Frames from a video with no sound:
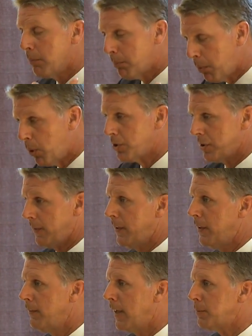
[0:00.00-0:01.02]
portion of
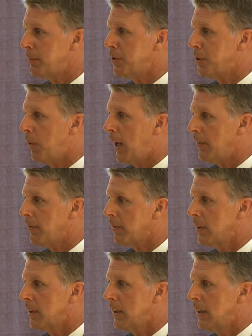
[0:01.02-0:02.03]
their investment to us.
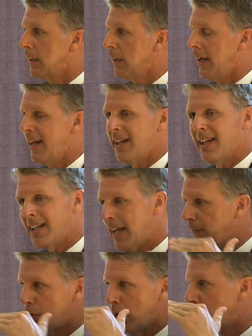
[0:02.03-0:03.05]
And it can
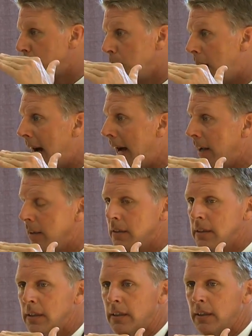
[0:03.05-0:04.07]
never grow too high.
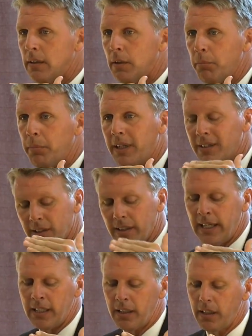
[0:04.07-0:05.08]
Because at
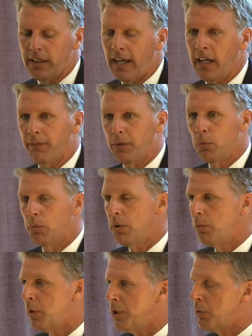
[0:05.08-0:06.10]
the end of the day,
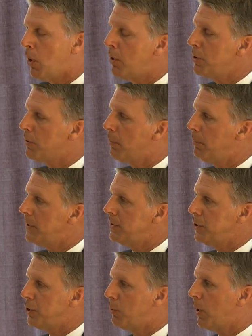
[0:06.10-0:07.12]
when you own your own
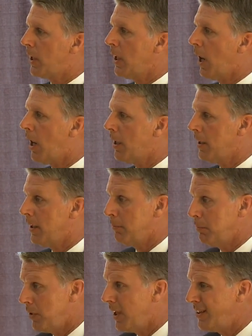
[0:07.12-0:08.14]
business, you're working harder
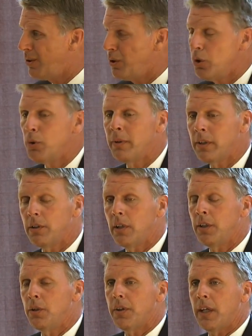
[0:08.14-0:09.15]
than
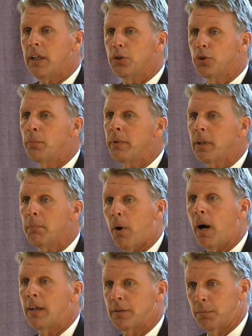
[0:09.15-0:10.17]
you think is humanly
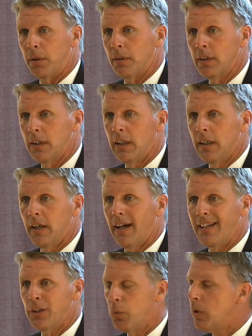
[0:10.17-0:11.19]
possible.
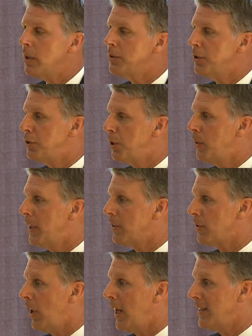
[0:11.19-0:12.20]
And you're willing to do it as
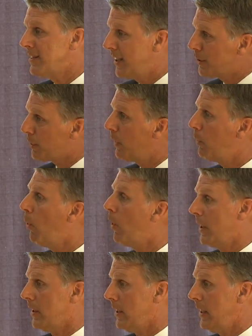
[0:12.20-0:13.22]
long as there's a
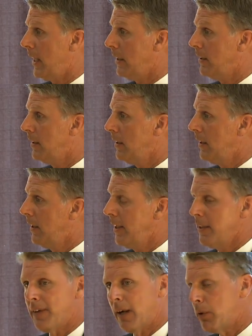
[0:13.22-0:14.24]
reward at the end.
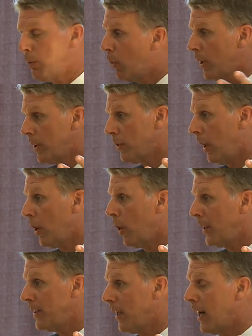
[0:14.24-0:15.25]
And if that reward is all
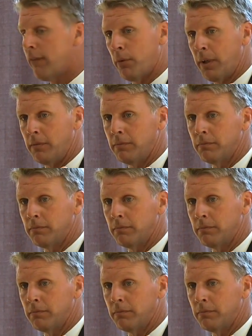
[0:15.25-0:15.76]
going to government,